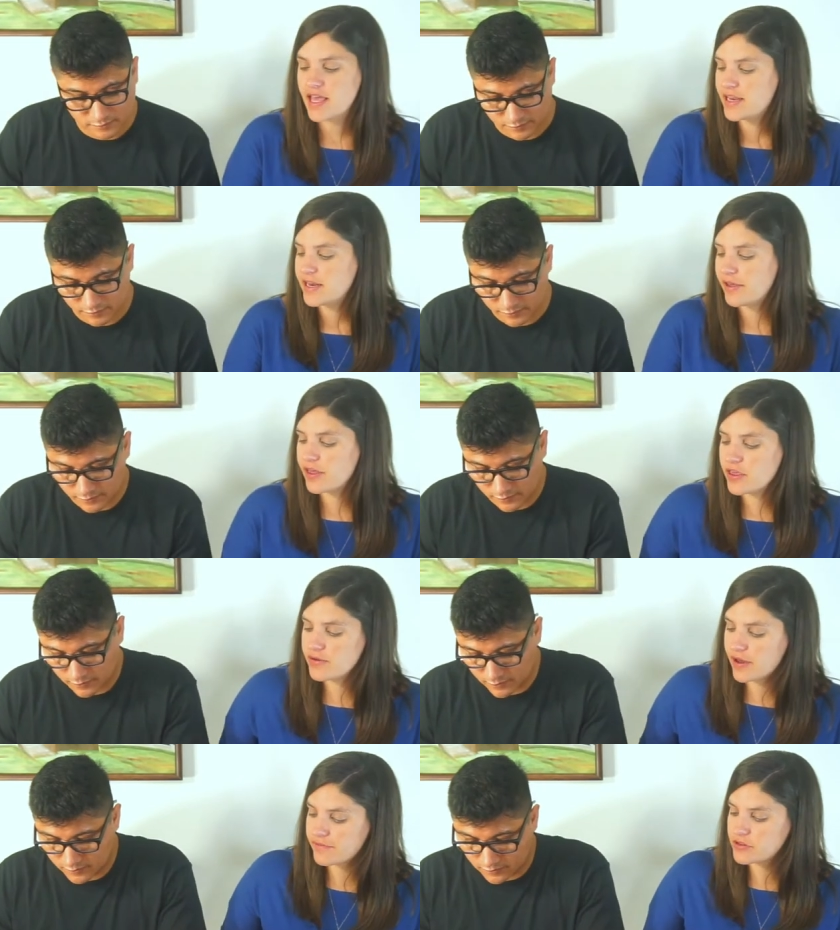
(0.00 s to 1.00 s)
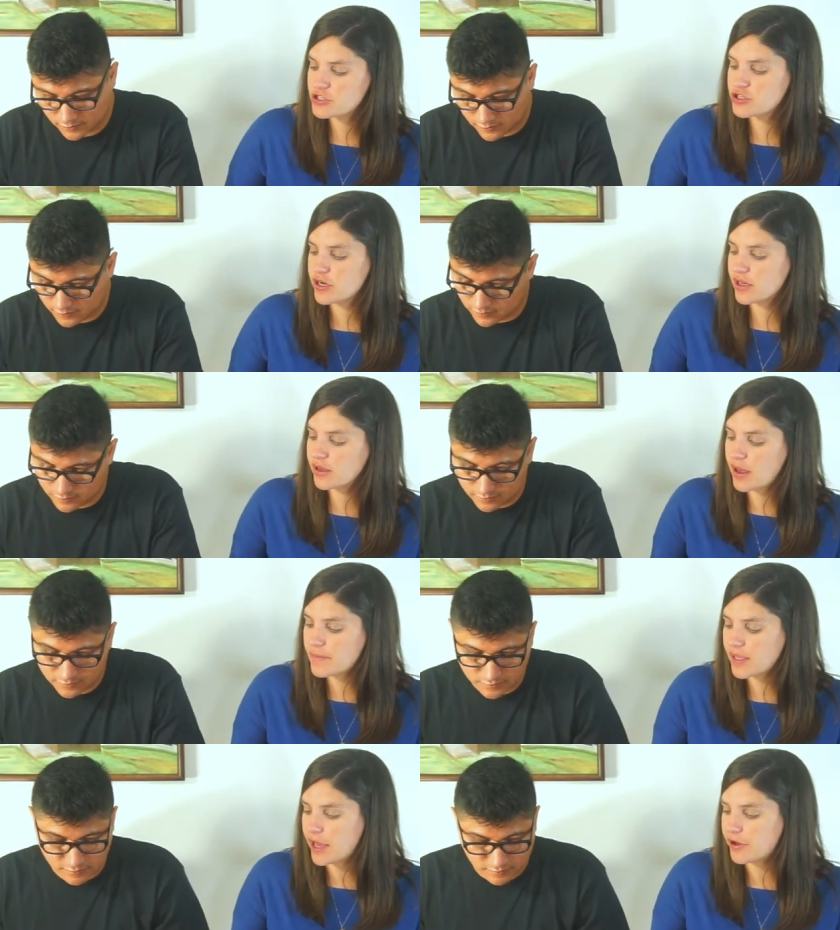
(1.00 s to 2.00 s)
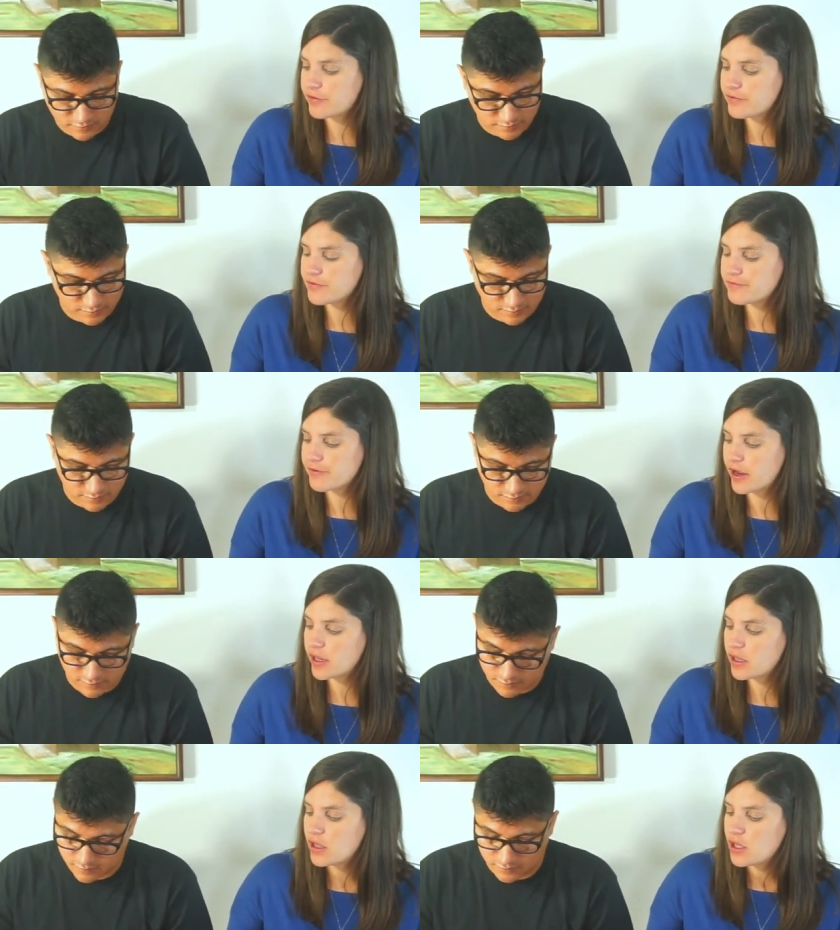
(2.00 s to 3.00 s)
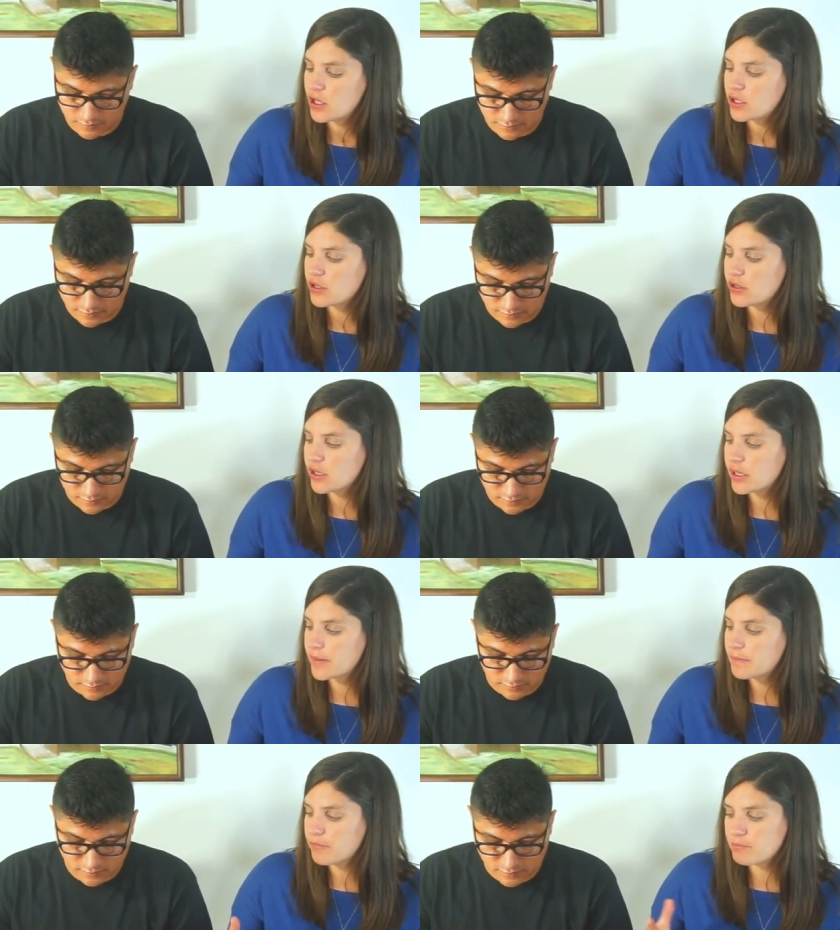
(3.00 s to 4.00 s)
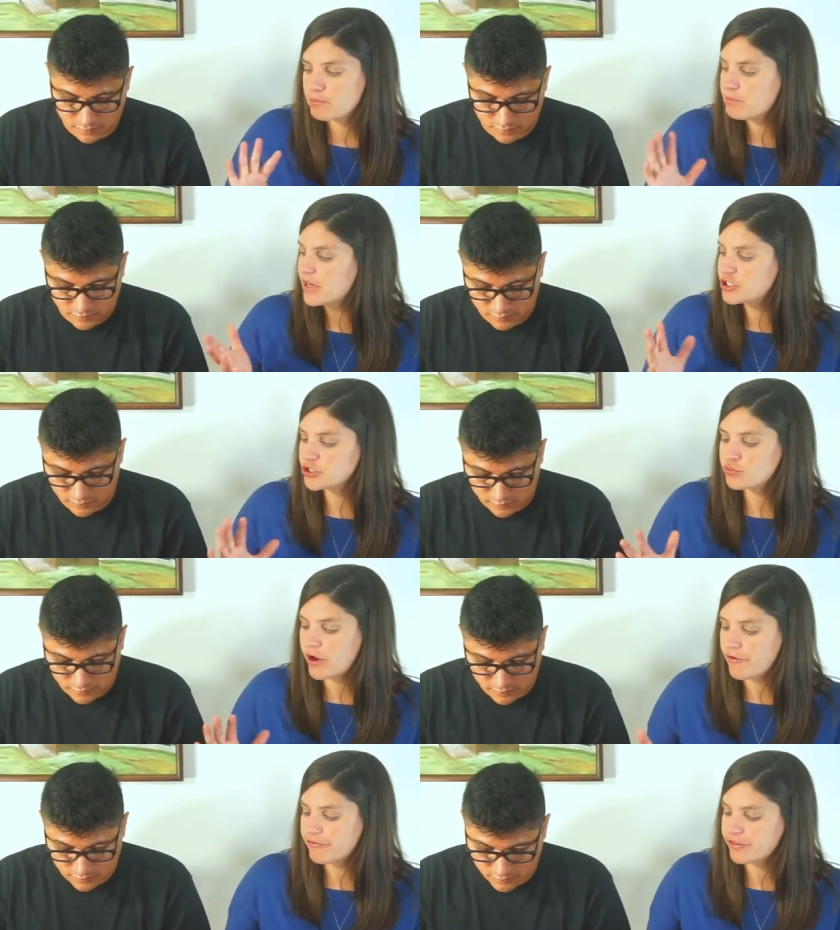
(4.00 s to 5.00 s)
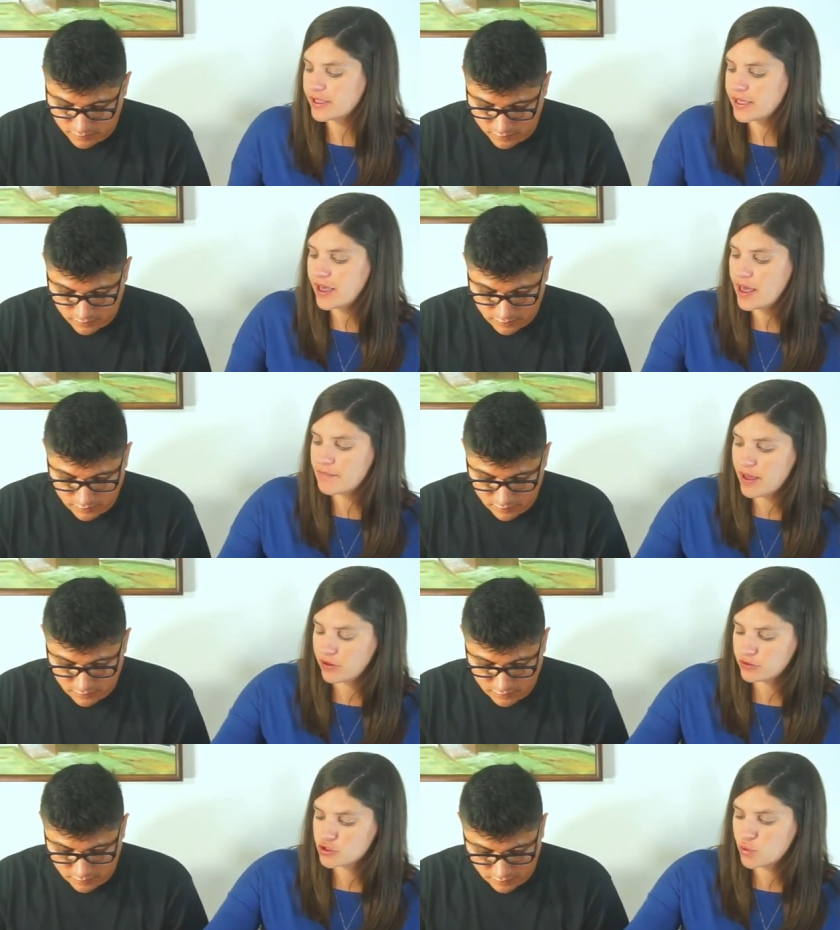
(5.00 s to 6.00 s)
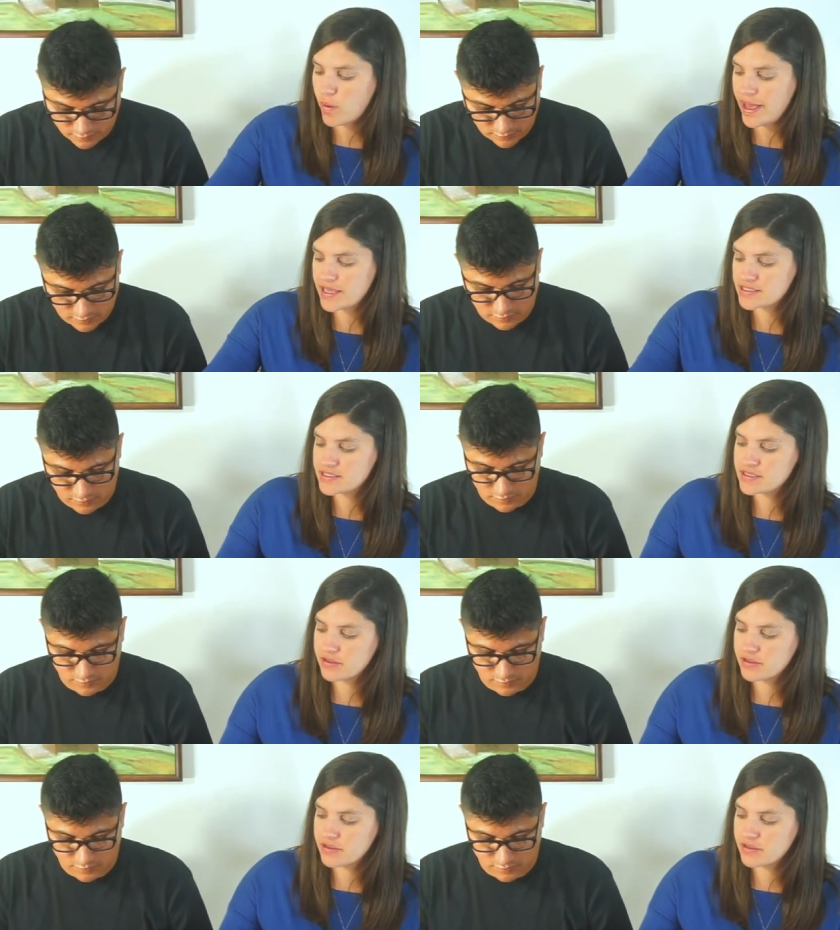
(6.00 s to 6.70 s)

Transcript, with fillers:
Speaker 1: Now that you have the string coming out of the front, you're going to measure roughly about twice